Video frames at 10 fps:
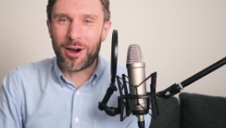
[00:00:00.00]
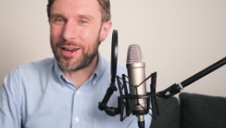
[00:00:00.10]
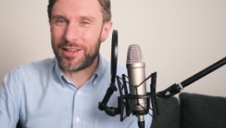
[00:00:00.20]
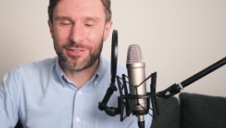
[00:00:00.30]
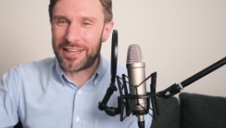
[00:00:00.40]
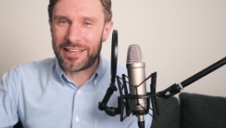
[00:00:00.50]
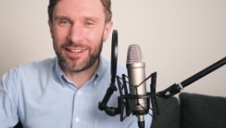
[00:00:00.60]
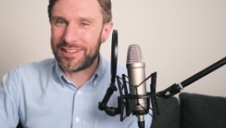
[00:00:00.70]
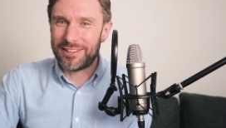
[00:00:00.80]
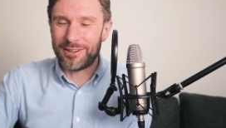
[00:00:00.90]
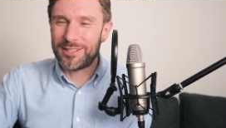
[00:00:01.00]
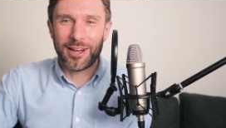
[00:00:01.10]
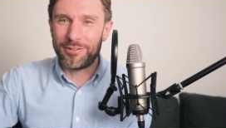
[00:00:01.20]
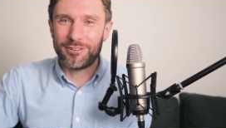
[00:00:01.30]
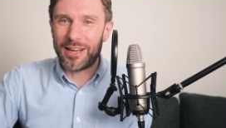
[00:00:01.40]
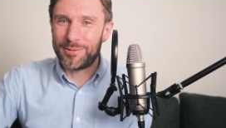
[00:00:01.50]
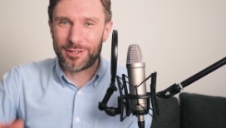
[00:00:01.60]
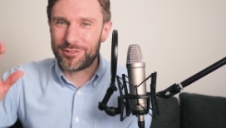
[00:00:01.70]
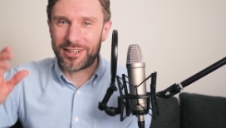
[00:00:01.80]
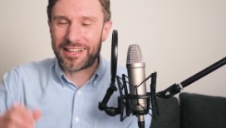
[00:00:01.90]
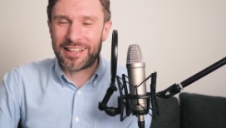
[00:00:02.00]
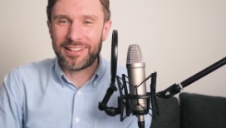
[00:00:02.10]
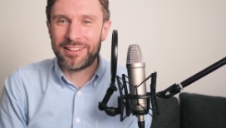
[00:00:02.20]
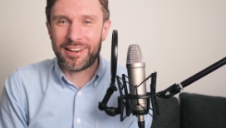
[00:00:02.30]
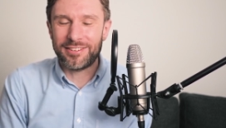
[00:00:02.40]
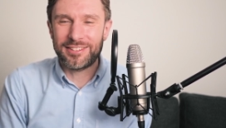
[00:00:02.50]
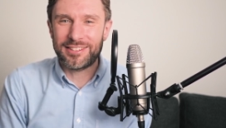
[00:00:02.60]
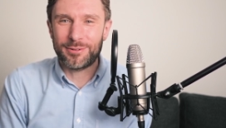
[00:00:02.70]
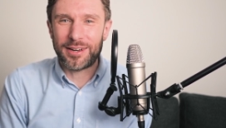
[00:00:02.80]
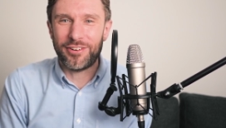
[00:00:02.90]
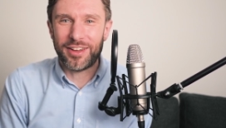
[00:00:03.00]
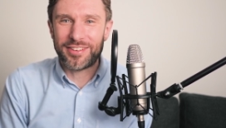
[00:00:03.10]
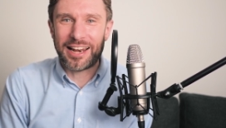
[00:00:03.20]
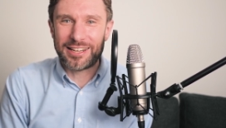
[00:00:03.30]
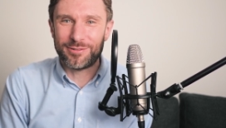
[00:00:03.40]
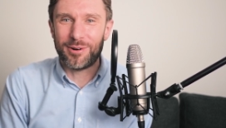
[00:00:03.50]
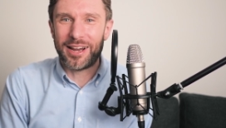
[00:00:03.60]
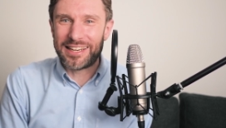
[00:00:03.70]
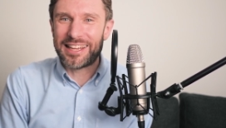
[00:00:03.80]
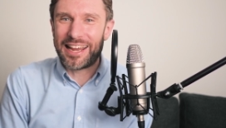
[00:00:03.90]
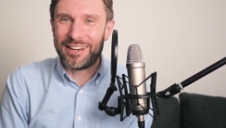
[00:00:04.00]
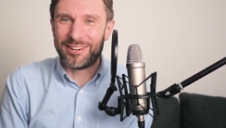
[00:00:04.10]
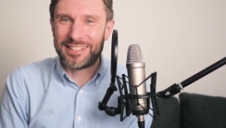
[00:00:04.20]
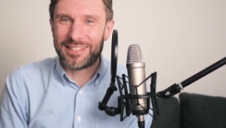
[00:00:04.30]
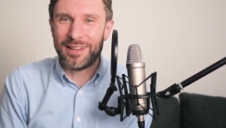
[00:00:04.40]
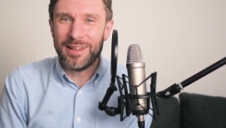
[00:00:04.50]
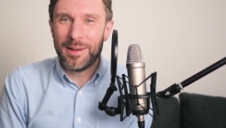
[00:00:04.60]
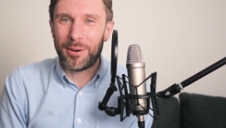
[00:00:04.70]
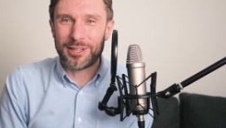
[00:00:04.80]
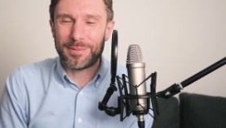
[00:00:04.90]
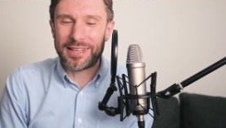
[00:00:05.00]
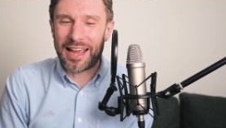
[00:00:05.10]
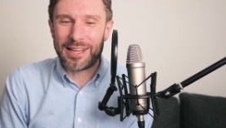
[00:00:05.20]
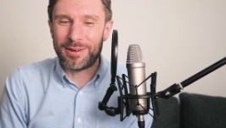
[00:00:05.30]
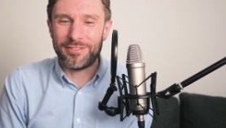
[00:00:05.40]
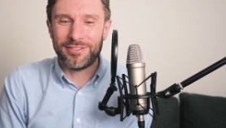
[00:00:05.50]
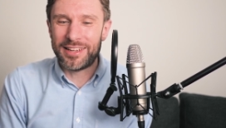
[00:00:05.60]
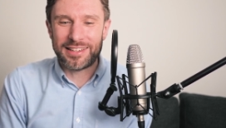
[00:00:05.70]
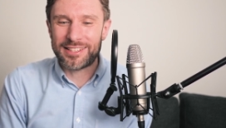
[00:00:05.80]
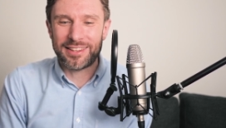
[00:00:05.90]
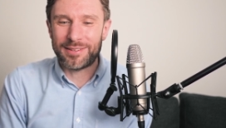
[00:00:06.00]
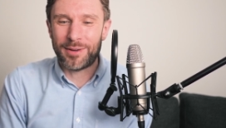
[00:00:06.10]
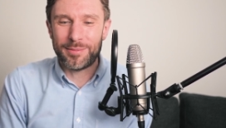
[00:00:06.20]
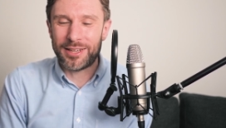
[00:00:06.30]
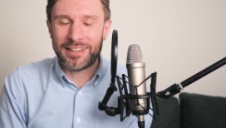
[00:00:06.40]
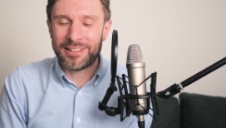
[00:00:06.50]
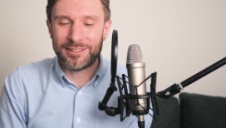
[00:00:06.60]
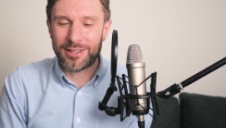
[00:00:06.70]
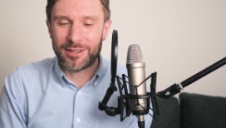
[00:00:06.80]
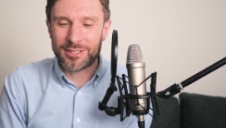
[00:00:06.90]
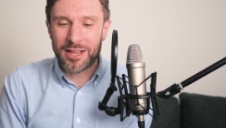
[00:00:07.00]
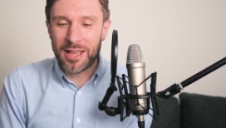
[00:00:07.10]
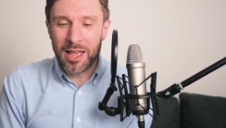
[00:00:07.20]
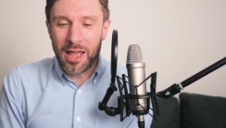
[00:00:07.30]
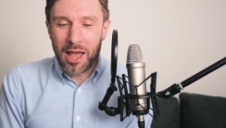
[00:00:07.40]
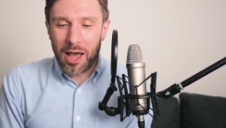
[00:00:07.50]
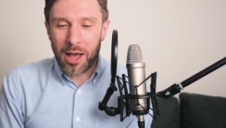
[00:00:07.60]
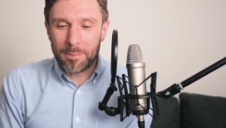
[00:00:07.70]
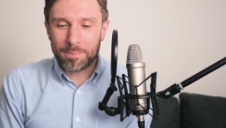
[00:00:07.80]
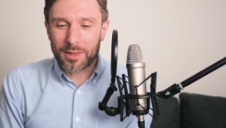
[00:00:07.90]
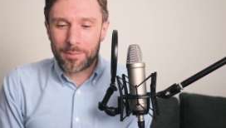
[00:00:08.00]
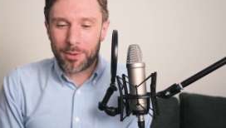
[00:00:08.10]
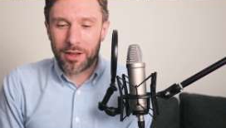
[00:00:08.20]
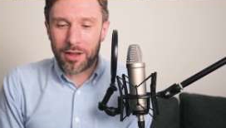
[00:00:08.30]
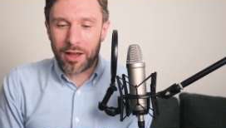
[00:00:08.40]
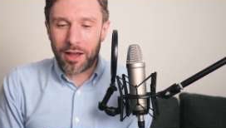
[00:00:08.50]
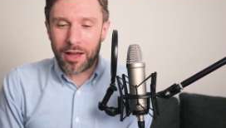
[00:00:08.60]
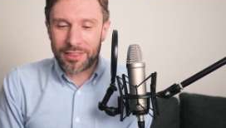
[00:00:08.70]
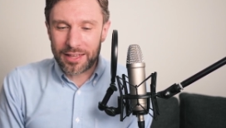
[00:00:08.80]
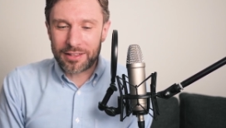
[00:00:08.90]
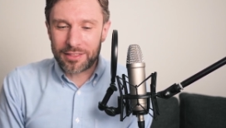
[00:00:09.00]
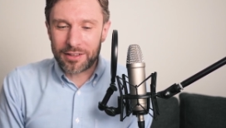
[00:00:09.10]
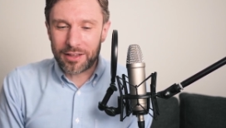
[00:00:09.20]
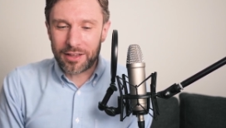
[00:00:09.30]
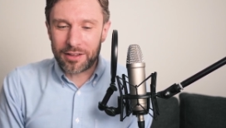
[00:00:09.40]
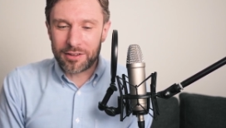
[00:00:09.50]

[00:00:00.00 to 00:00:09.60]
wine, you have to eat like, you know, a ton of grapes and drink a, you know, twenty-five gallons of wine a day in order to possibly get anywhere near something that might be a clinical dose. Um, but I think that